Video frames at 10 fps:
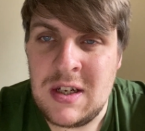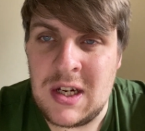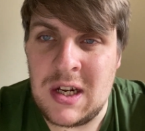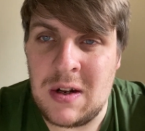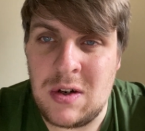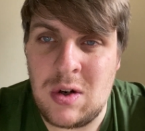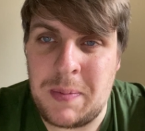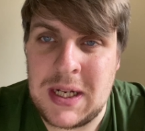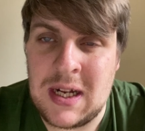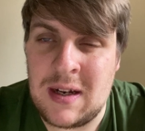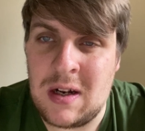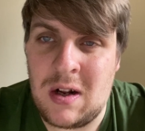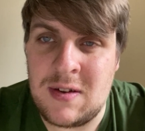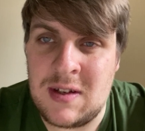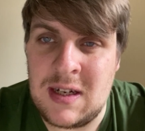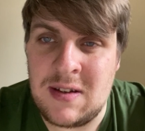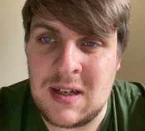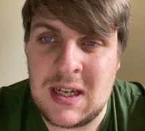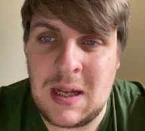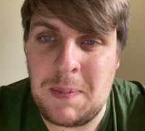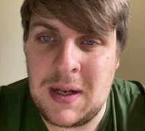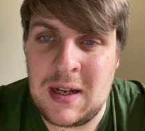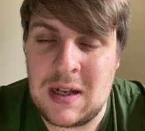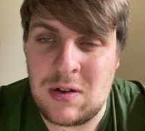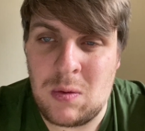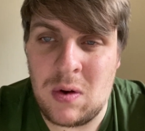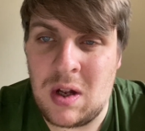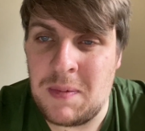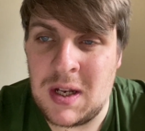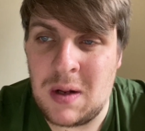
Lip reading: the job he done last season, keeping that squad up,